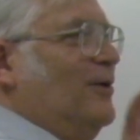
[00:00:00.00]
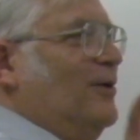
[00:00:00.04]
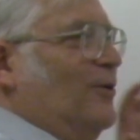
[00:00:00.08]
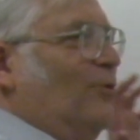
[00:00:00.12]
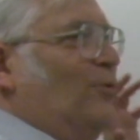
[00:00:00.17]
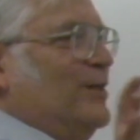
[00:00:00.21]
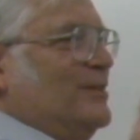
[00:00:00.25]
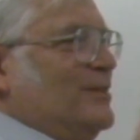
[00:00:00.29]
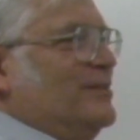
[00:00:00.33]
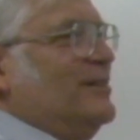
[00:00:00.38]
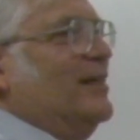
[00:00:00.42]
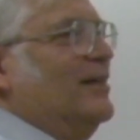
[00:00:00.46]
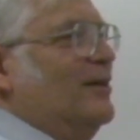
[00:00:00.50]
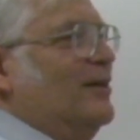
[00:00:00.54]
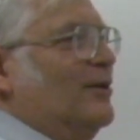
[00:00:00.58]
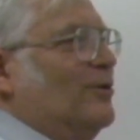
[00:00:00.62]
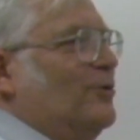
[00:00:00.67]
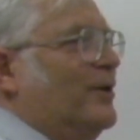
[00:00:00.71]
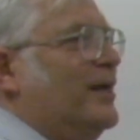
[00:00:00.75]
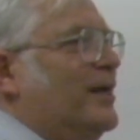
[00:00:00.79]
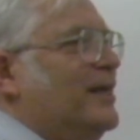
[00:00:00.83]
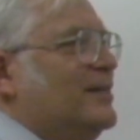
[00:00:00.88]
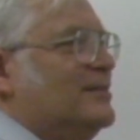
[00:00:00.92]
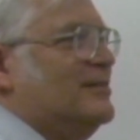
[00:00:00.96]
what's in
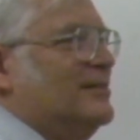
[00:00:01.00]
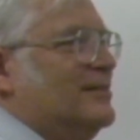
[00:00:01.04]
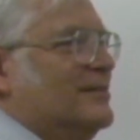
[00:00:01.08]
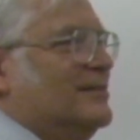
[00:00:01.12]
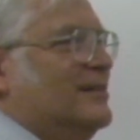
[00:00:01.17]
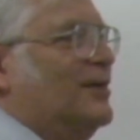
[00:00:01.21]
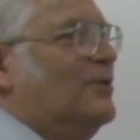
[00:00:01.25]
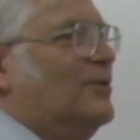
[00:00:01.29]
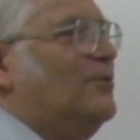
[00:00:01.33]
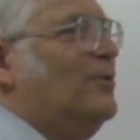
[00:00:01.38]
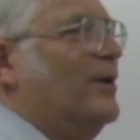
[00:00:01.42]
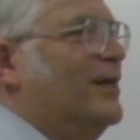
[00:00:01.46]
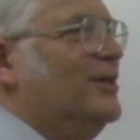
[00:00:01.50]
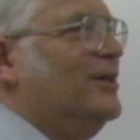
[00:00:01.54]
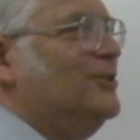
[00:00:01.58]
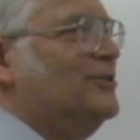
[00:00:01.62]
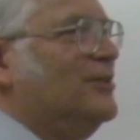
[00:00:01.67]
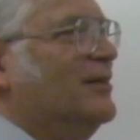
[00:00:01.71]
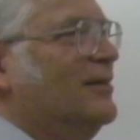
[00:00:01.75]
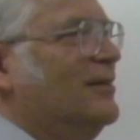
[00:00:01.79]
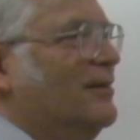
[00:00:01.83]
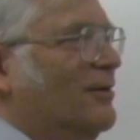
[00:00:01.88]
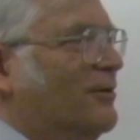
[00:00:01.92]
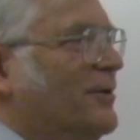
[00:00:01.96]
Lorentz's
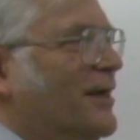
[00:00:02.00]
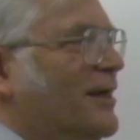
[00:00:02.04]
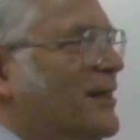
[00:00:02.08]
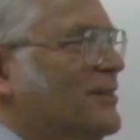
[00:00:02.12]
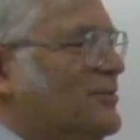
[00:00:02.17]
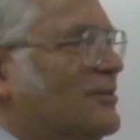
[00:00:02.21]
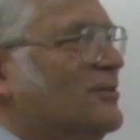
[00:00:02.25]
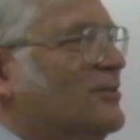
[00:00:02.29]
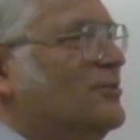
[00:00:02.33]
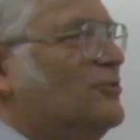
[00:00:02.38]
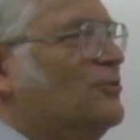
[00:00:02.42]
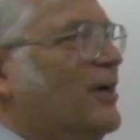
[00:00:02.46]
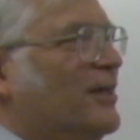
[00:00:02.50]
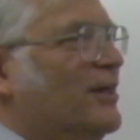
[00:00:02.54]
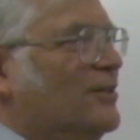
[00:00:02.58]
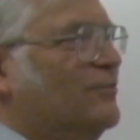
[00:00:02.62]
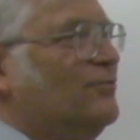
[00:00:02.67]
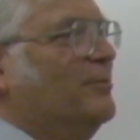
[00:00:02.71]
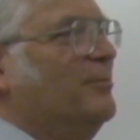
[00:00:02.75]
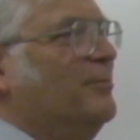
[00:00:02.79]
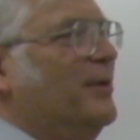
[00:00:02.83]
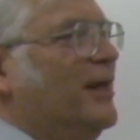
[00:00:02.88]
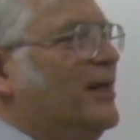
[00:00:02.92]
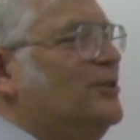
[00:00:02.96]
equation, Lorentz's
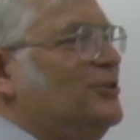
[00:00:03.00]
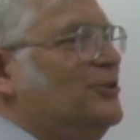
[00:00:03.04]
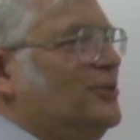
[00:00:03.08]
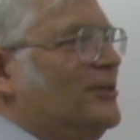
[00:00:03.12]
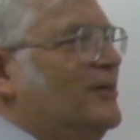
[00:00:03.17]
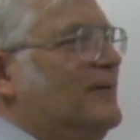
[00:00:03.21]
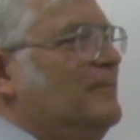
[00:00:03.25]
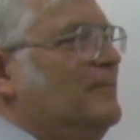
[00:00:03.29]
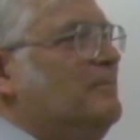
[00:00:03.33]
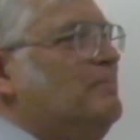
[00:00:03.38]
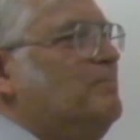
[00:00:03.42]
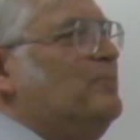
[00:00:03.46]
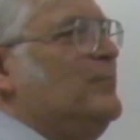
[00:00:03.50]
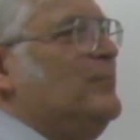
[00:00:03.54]
transformation.